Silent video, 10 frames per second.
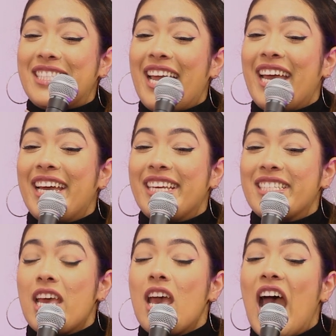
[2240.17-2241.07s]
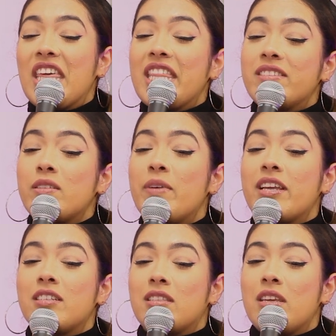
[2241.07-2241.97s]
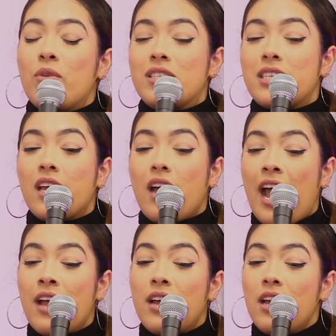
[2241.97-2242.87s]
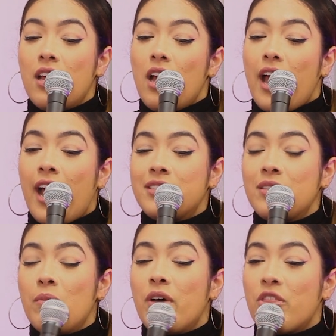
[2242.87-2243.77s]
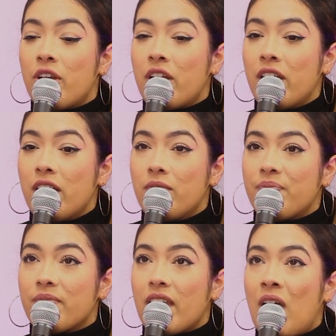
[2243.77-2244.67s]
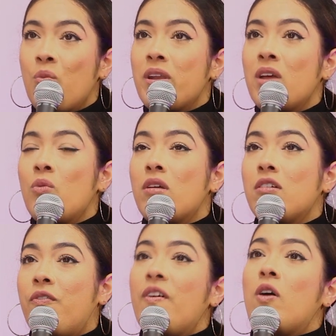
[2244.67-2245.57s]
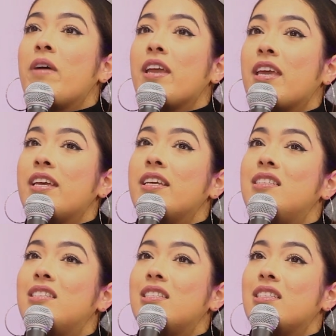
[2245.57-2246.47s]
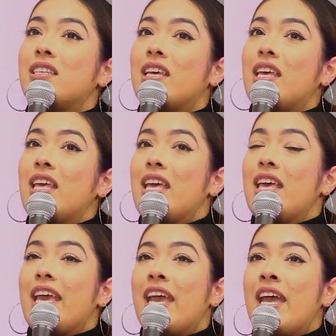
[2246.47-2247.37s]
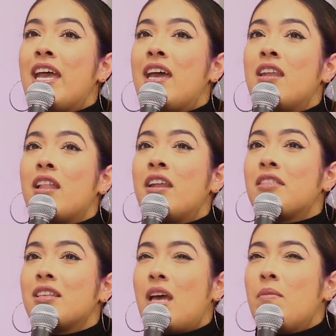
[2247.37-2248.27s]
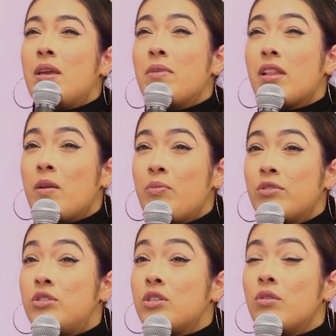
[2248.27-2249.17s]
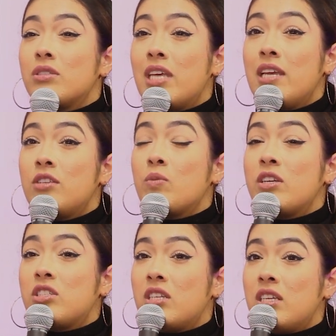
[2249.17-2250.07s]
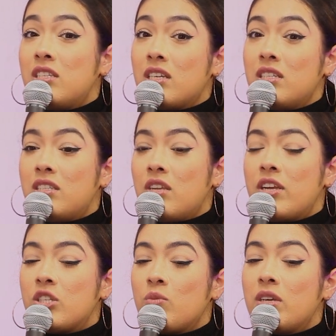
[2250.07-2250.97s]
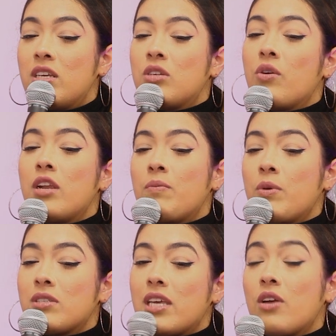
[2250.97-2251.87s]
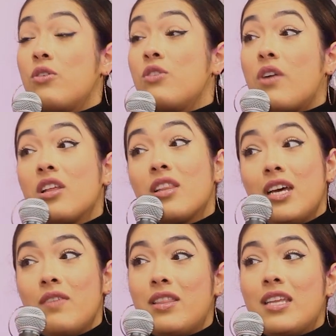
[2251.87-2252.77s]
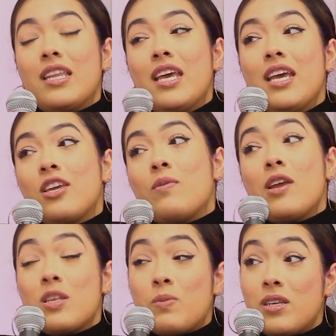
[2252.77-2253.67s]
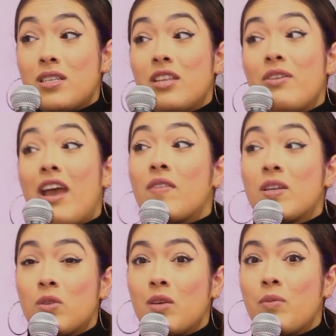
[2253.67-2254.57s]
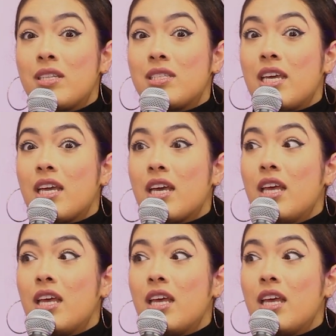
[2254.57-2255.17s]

And I think that's the biggest thing where it's like, I, as a mother, I wouldn't want to fail my kids. And a lot of things that maybe a lot of people don't take too much into consideration, because growing up it was like, oh, you fall in love and then you marry this person and then you have kids with them. But it's like,